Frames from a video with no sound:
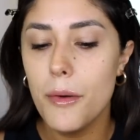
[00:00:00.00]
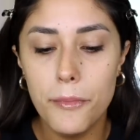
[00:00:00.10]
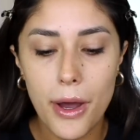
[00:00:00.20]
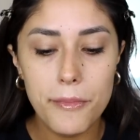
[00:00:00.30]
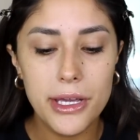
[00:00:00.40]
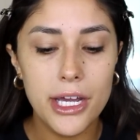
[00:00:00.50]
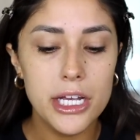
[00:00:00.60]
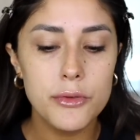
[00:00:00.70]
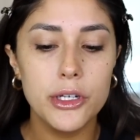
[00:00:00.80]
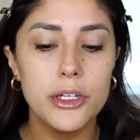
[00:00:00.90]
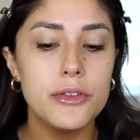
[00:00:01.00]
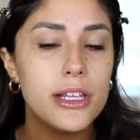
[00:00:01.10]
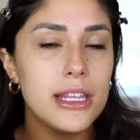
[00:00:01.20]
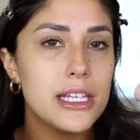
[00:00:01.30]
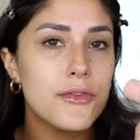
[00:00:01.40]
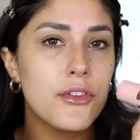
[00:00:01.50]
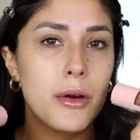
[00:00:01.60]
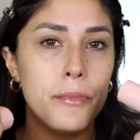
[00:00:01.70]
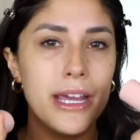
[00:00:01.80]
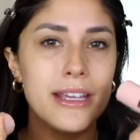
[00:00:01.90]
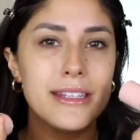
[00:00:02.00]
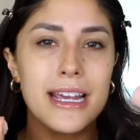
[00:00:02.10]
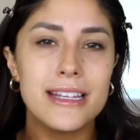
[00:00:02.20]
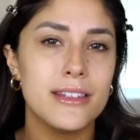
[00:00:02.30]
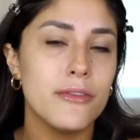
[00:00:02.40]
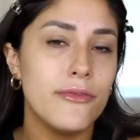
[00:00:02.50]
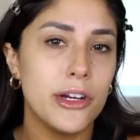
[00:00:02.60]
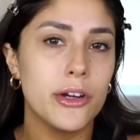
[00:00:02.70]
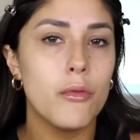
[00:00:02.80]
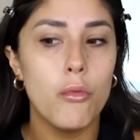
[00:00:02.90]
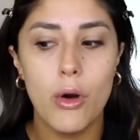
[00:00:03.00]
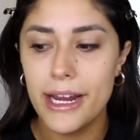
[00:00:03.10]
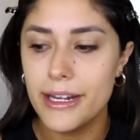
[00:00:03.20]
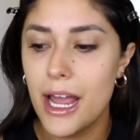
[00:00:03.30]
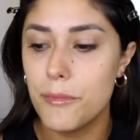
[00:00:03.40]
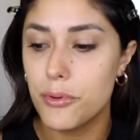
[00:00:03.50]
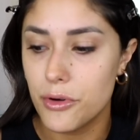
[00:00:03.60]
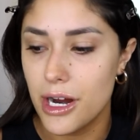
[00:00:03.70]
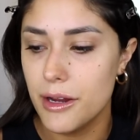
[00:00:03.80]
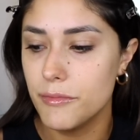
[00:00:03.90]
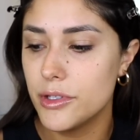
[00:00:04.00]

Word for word: But because we're using these for our base, I still figured why not prime?